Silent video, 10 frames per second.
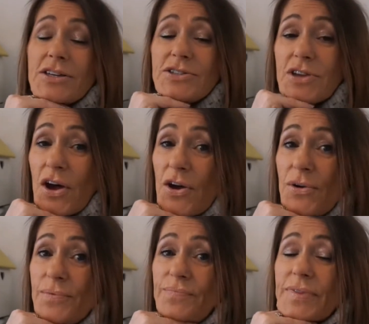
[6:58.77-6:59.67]
So
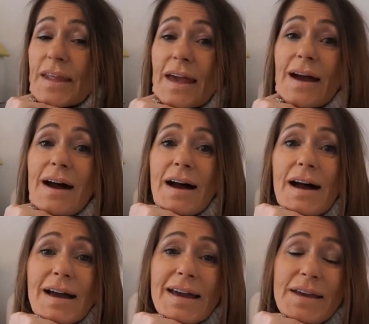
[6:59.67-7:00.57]

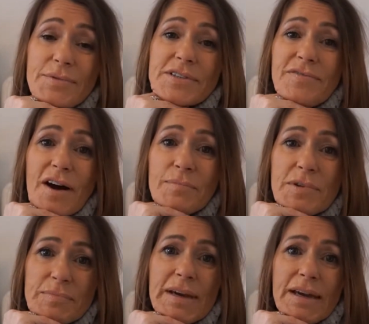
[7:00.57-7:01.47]
he was fine
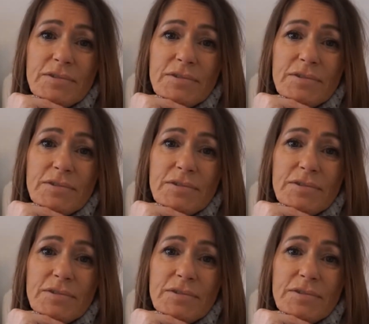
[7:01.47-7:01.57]
with me